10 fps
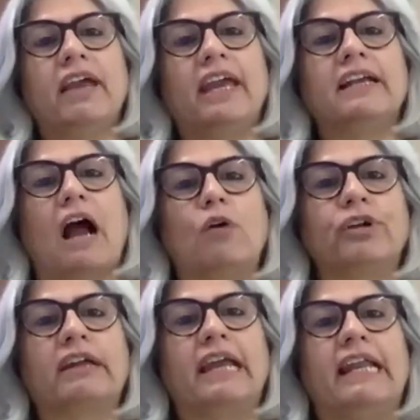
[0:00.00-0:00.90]

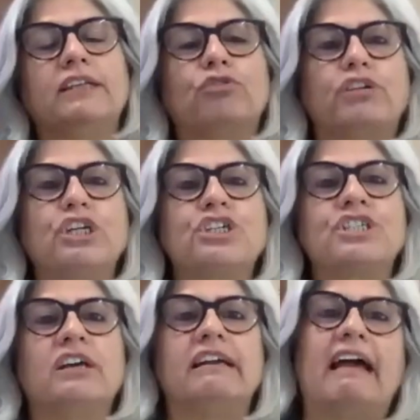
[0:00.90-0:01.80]
encounter killings
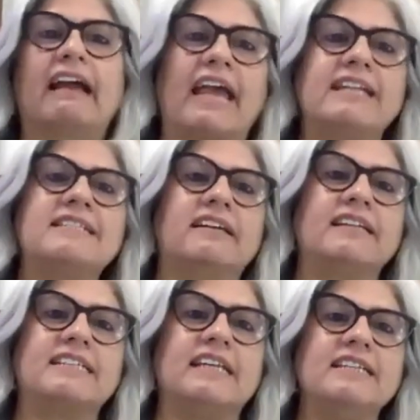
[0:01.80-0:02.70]
registered against the
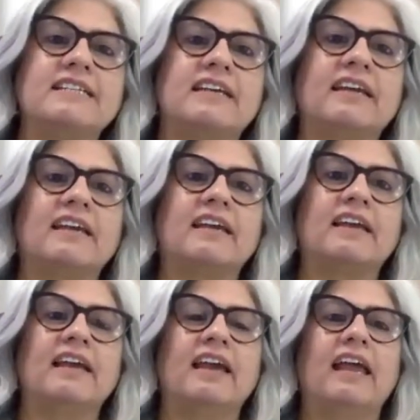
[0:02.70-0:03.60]
deceased,
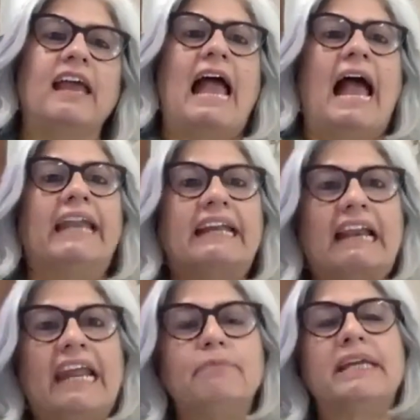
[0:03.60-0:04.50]
and
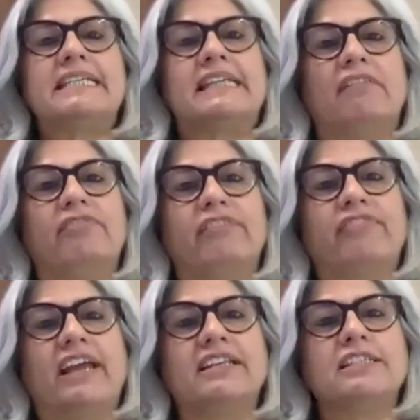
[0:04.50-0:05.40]
claiming
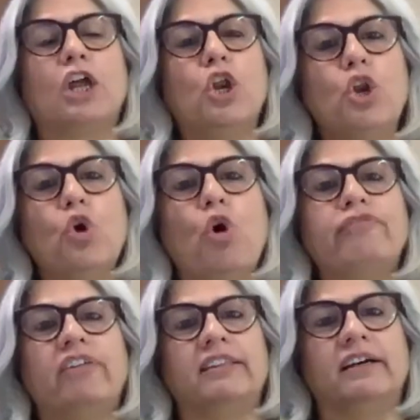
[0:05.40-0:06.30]
self-defense, no
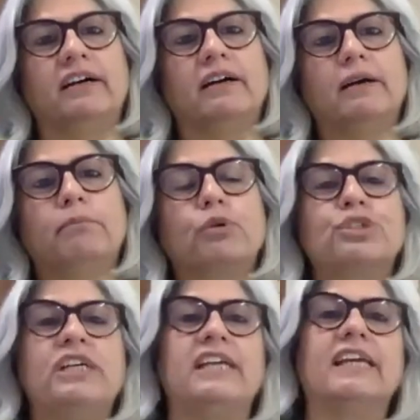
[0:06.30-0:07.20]
further
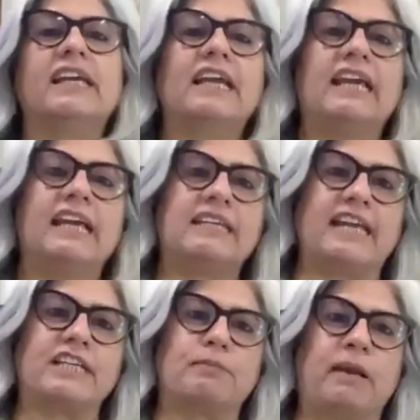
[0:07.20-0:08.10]
proceeding
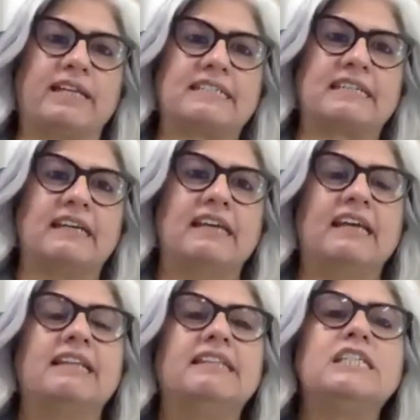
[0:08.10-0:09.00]
takes place.
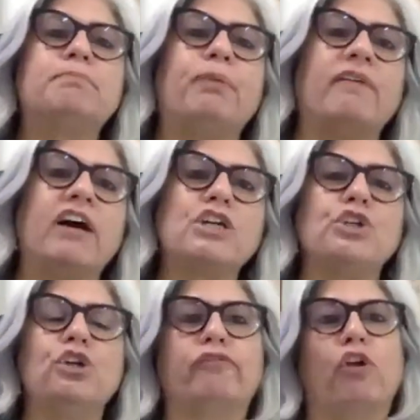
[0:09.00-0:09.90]
This
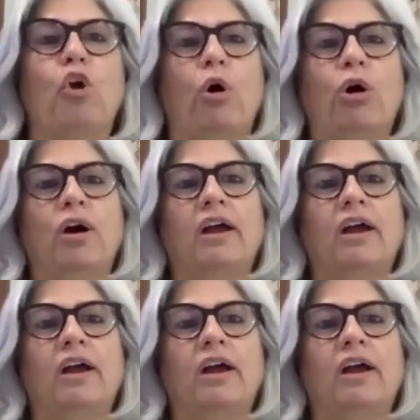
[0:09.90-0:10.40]
perversion of law